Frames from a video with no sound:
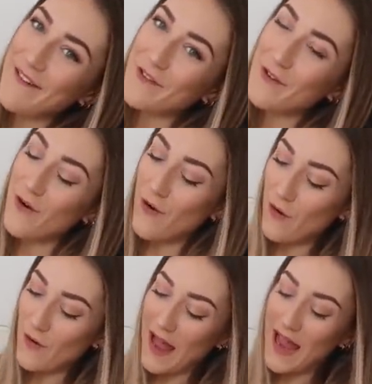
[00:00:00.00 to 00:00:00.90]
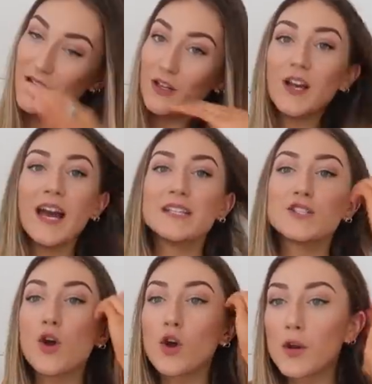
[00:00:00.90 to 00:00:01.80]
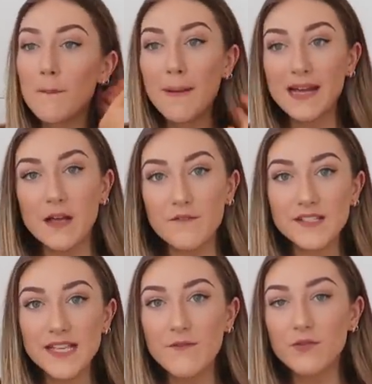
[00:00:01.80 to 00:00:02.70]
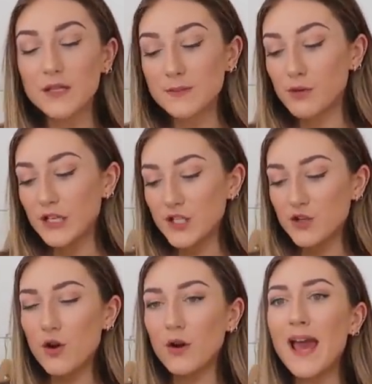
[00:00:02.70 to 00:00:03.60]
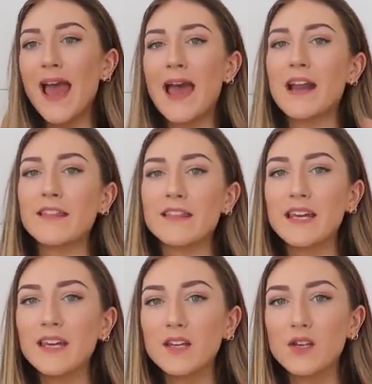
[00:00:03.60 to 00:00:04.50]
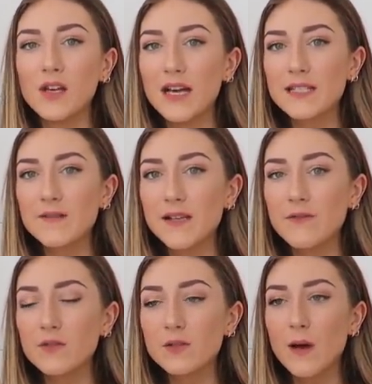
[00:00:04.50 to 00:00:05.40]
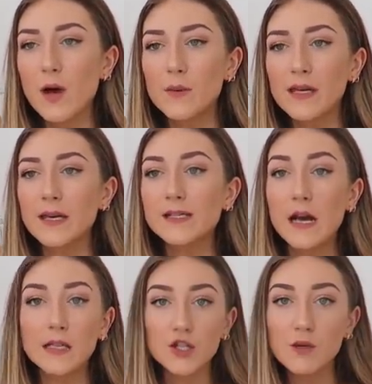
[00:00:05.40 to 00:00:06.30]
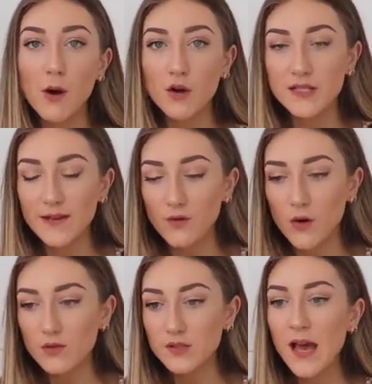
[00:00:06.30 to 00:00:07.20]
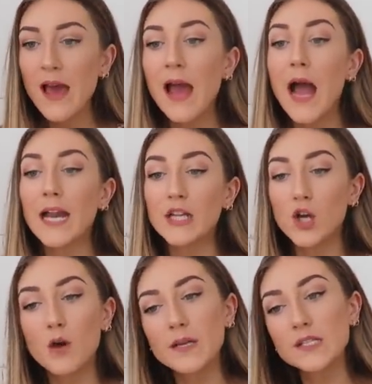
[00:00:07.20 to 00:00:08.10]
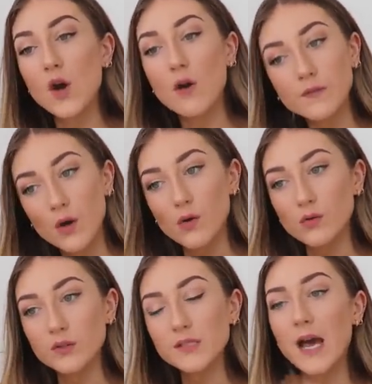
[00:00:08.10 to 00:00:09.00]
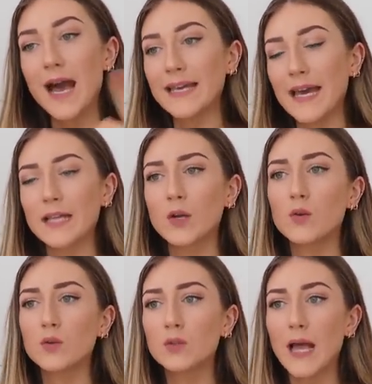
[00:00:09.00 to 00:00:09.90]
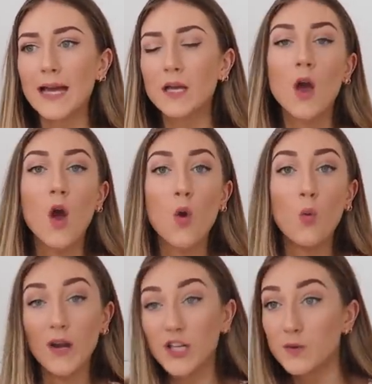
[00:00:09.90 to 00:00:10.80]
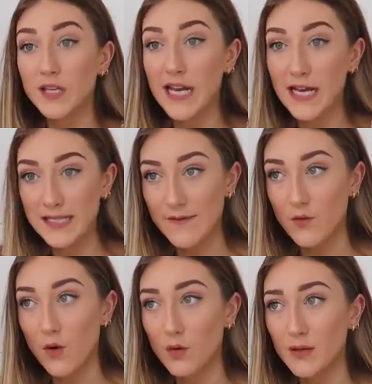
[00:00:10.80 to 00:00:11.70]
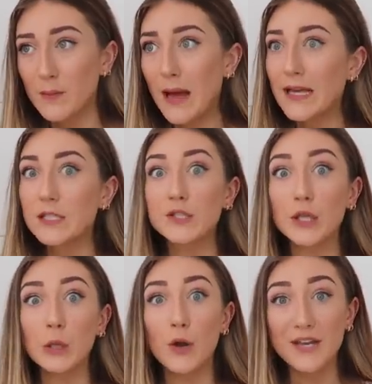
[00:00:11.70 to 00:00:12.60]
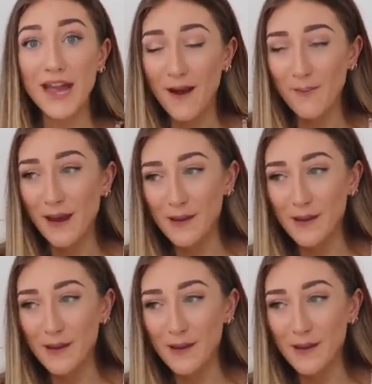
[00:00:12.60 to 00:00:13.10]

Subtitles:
Zaful haul, and you guys know my love for Zaful is pretty strong, and I think you guys love Zaful as well because I literally post Zaful hauls, and in the comments of the hauls I get like, when are you doing your next Zaful haul? And I'm like, slow down